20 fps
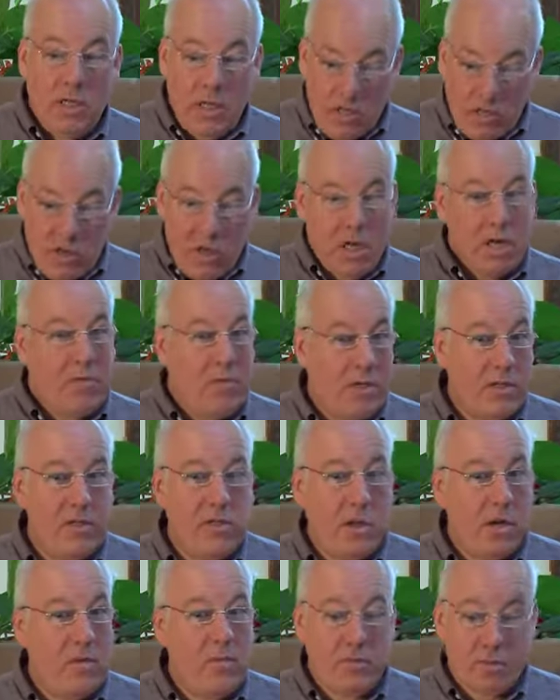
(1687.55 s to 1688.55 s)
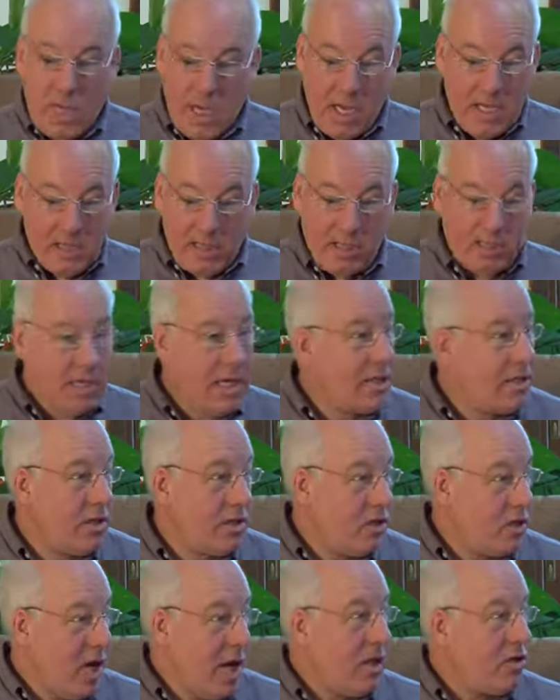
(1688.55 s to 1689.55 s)
and you're going to be circumcised, it's not the
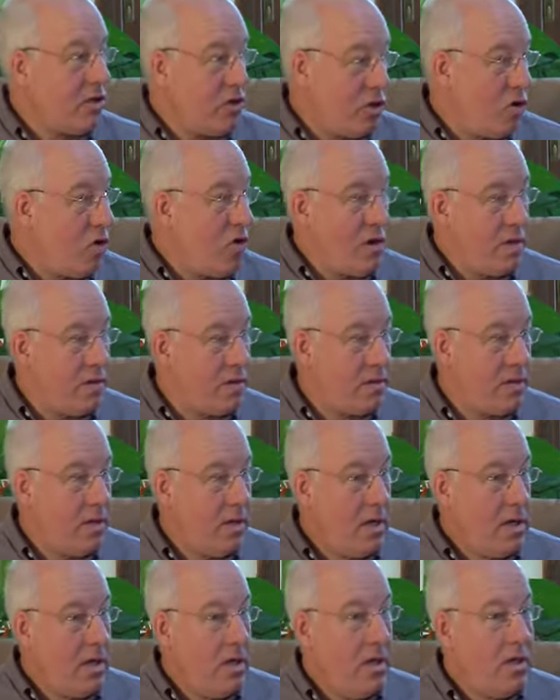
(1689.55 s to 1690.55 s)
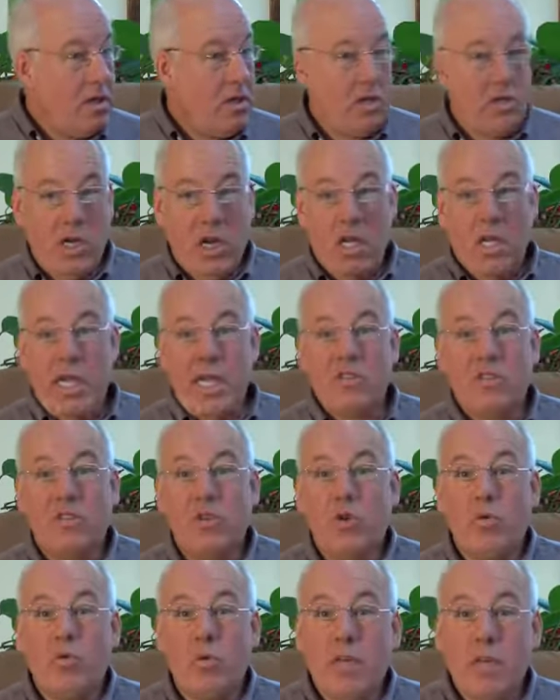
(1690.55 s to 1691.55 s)
child's choice. The child has
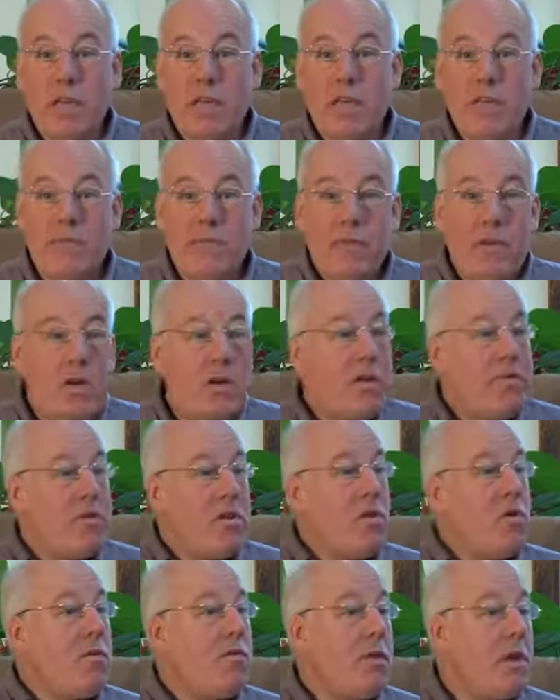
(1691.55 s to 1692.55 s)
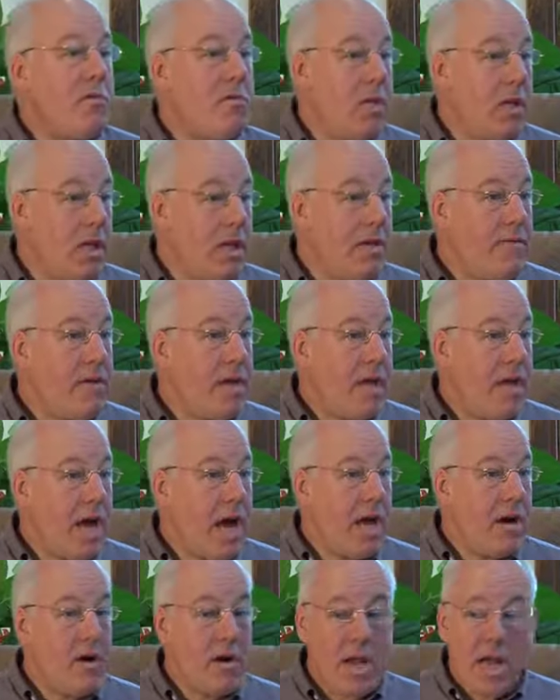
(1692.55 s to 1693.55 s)
no belief. They don't even know if they believe in
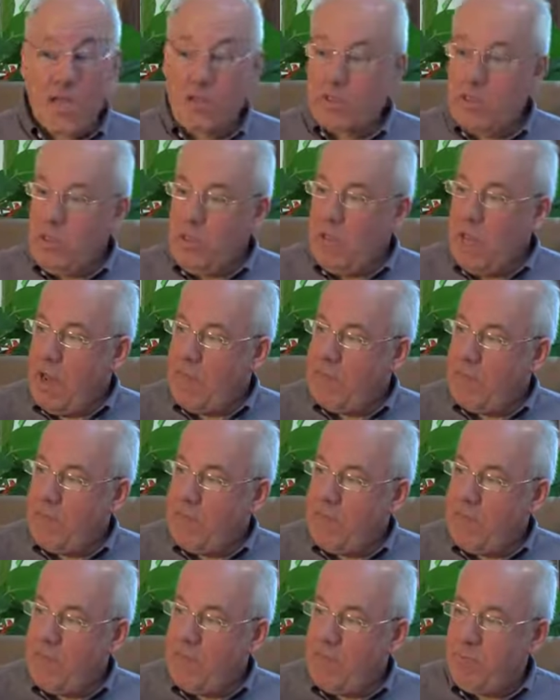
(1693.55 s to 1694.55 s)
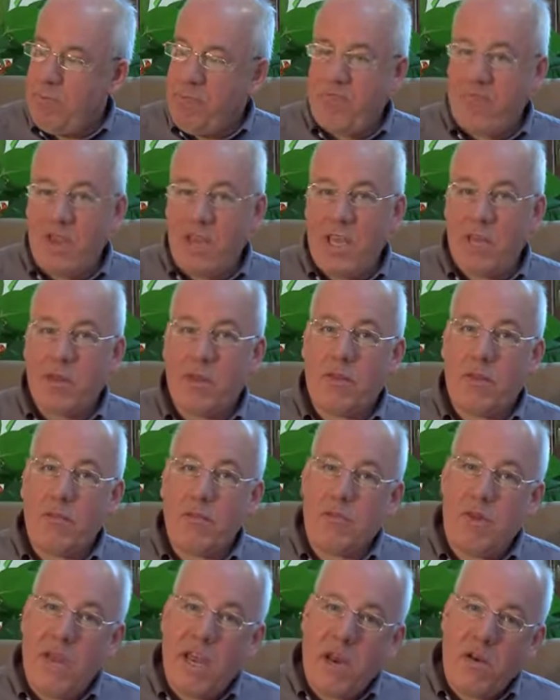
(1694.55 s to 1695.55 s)
God or not. So you have the f- faith of the
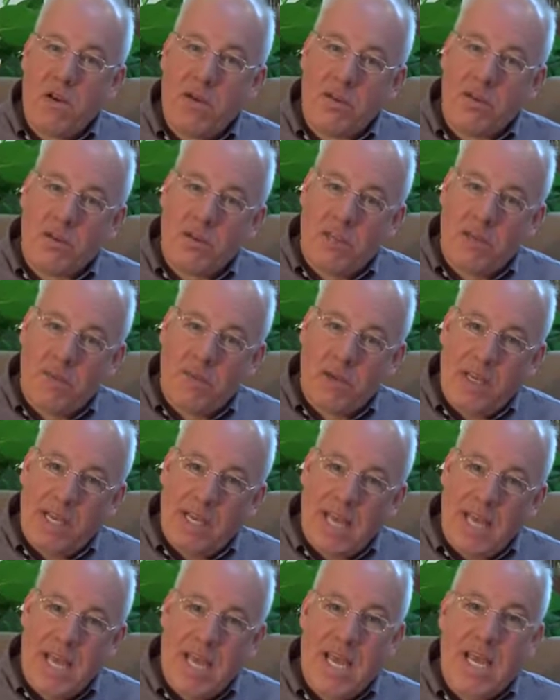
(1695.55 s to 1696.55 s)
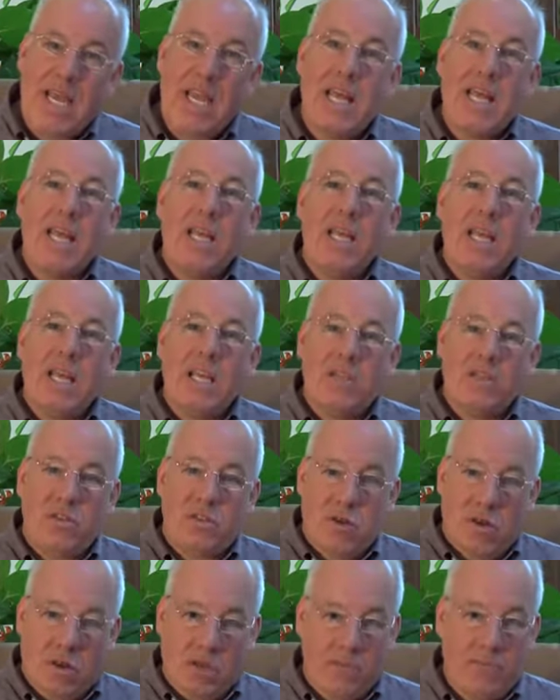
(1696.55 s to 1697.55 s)
parents stepping in and
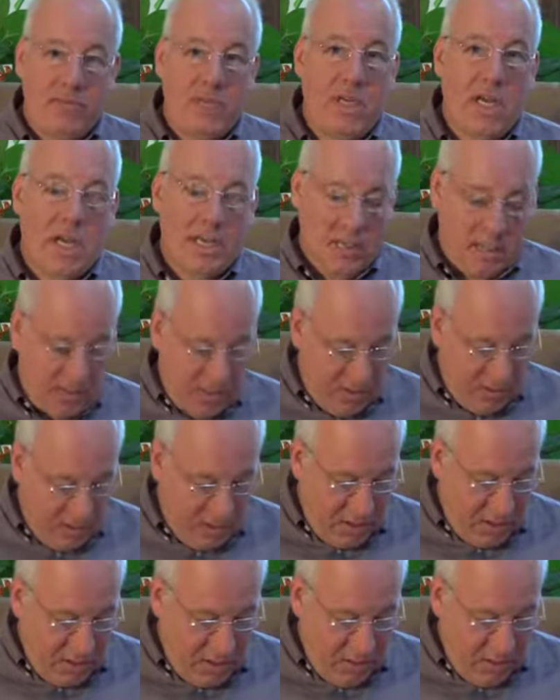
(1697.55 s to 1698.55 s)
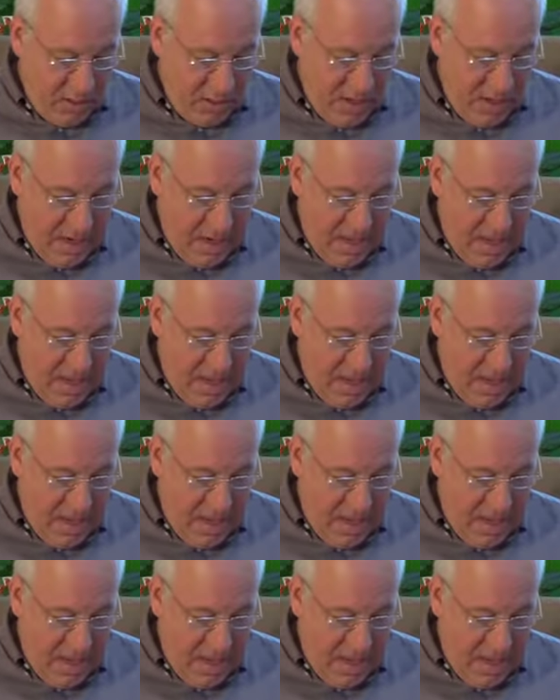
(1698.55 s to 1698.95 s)
circumcising their children.